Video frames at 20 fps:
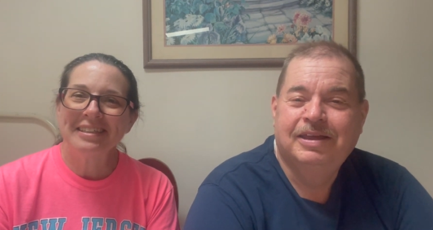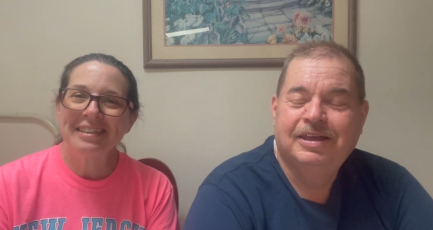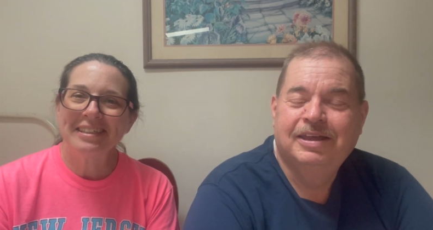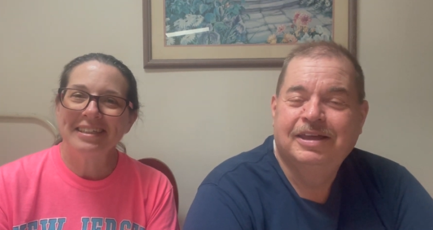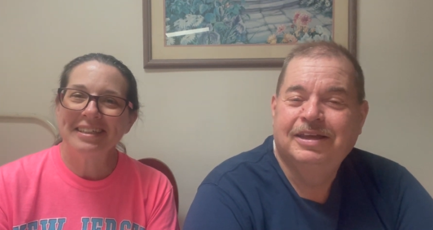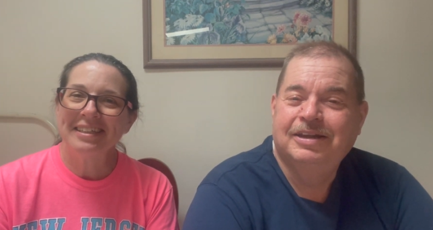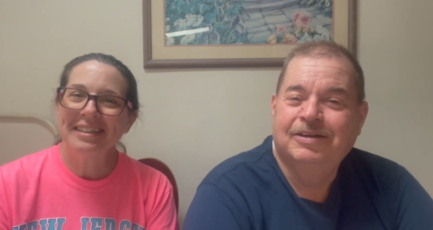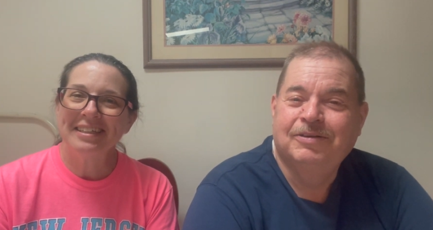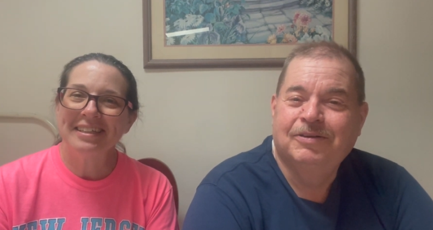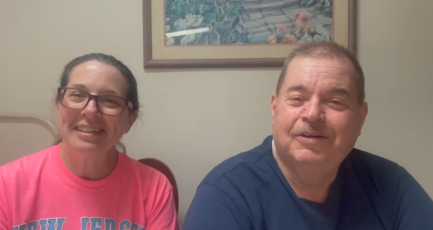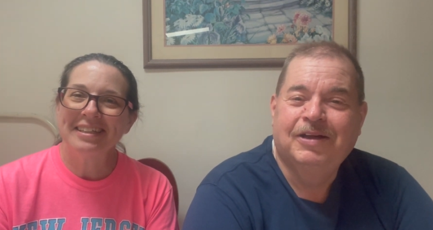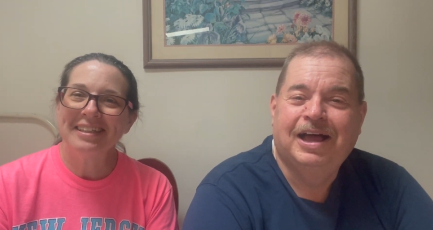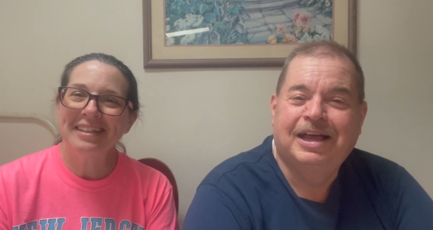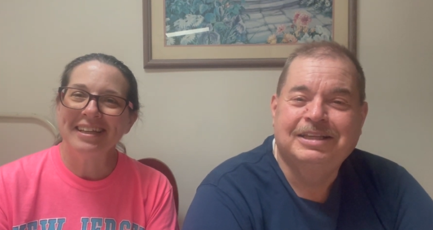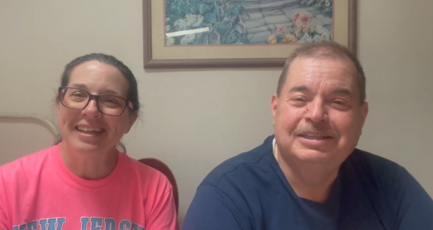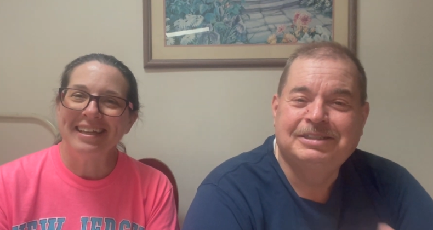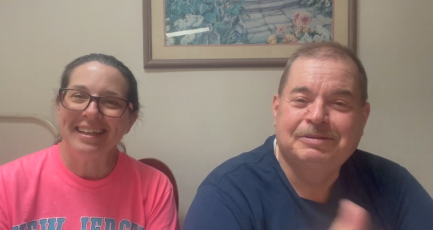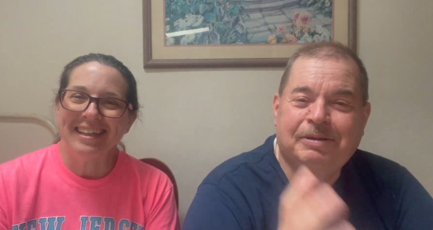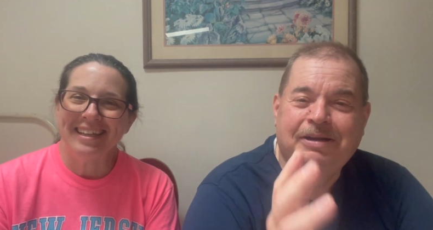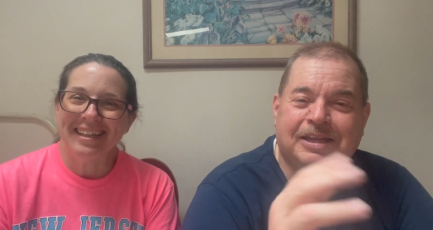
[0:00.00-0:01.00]
Speaker 1: you know, all hot and
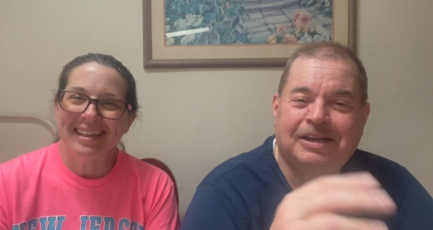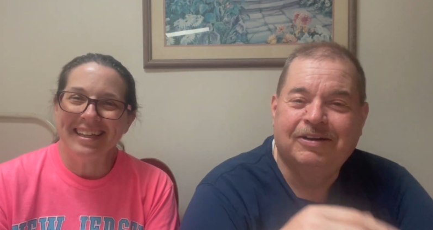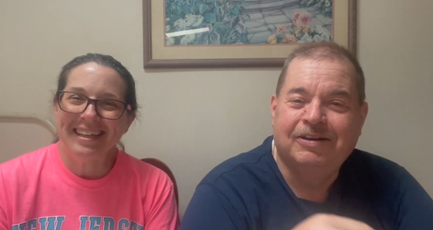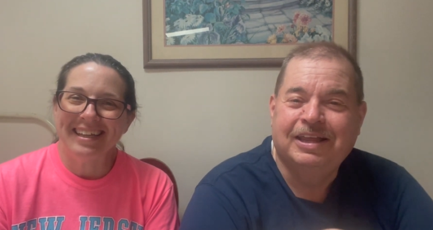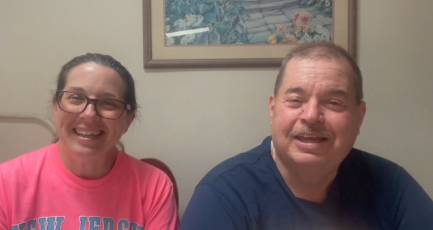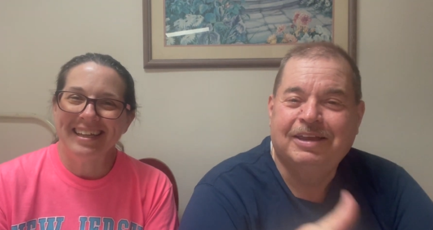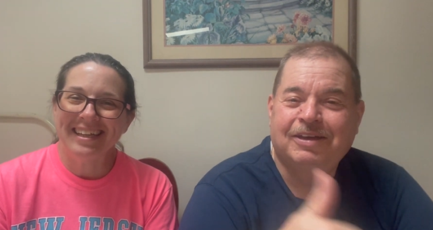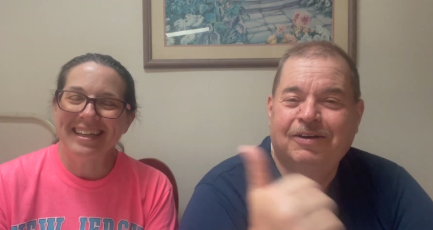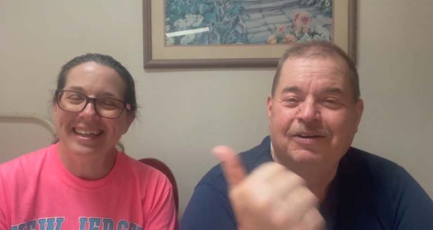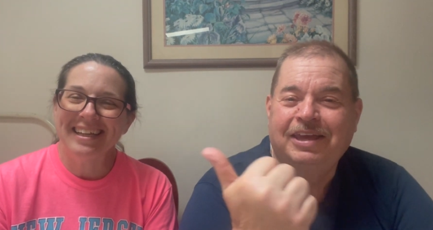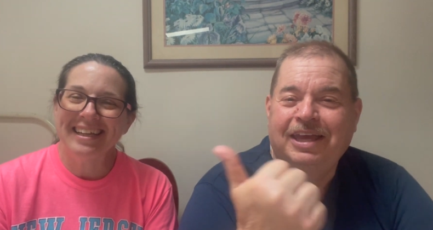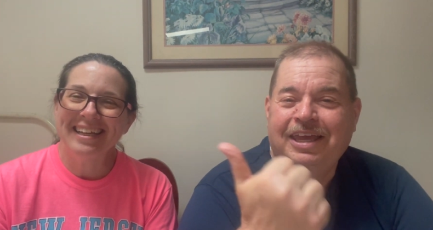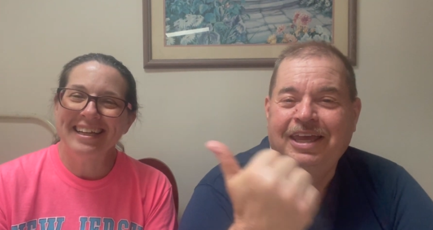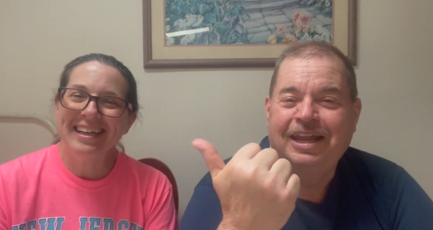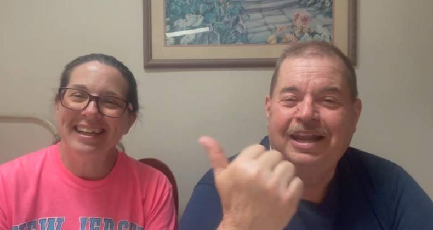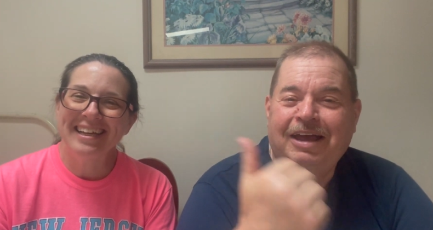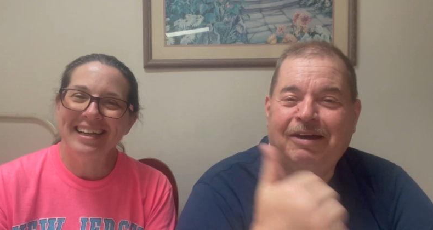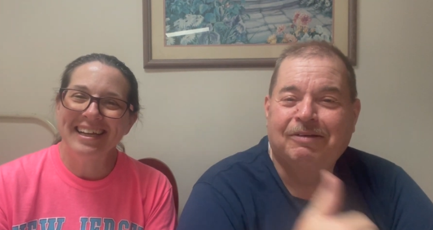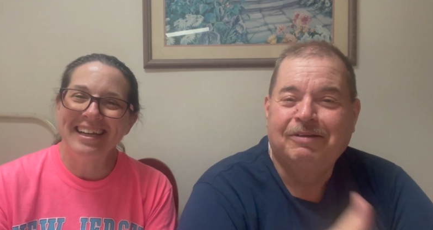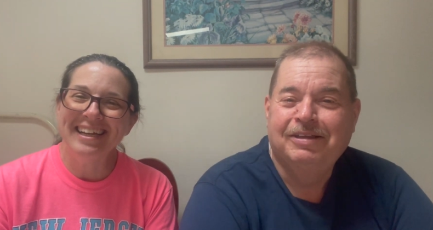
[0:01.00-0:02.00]
sweaty, and they're like, okay, get
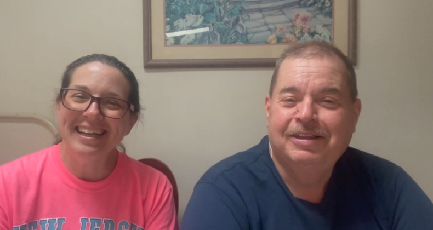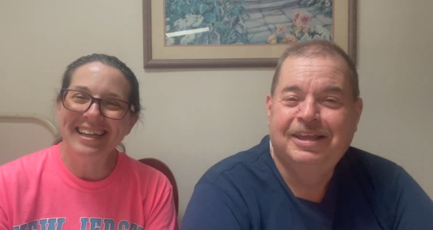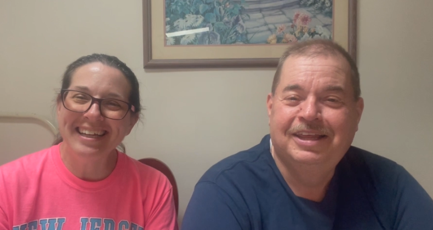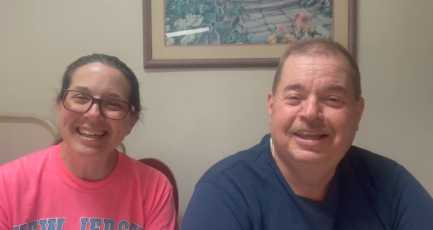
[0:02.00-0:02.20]
out. So,